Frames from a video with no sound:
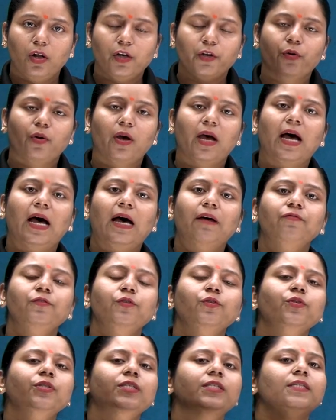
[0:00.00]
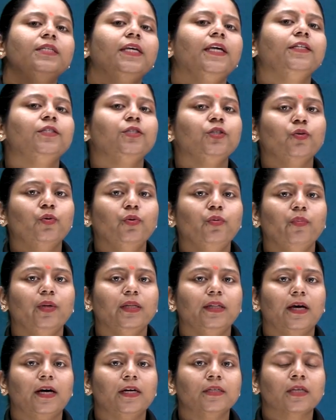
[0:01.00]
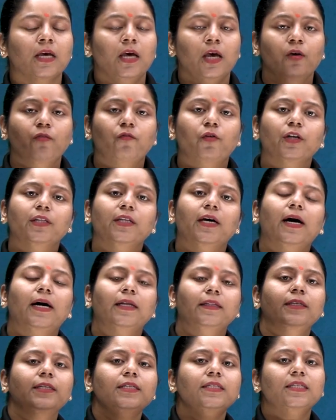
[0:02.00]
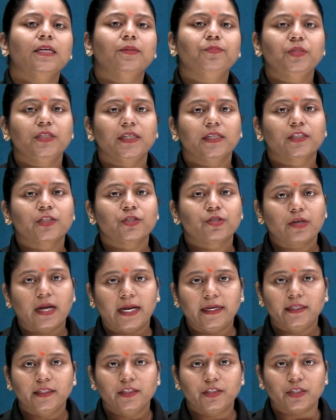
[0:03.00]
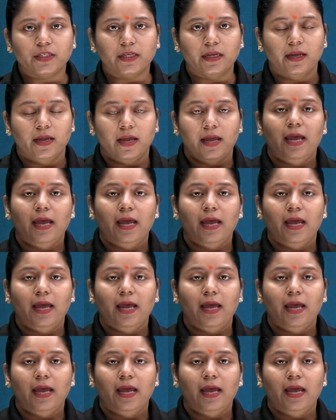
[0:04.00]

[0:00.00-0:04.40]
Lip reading: you have to stay tuned with us for the other subject strategy.